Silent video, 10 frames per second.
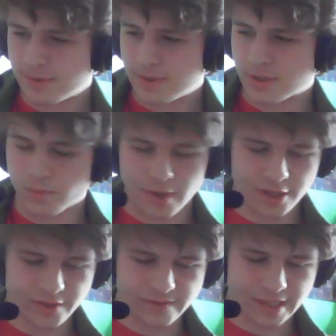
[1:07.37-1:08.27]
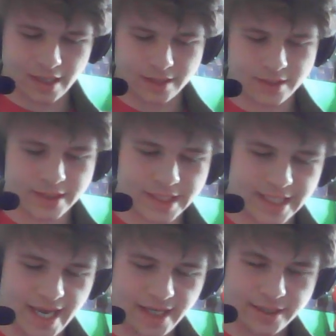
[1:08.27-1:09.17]
As well, you've got the
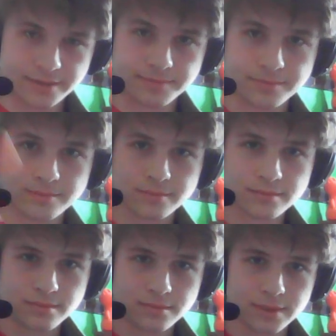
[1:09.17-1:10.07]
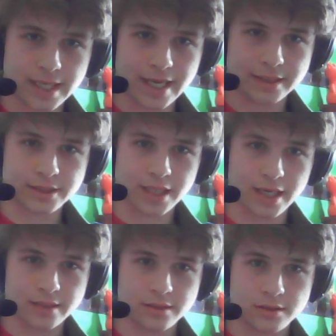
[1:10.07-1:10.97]
d8, 8
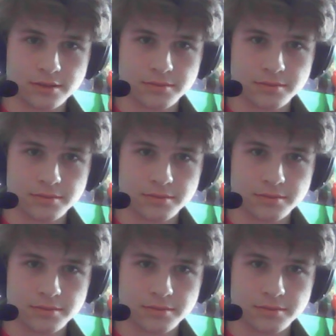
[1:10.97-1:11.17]
sides,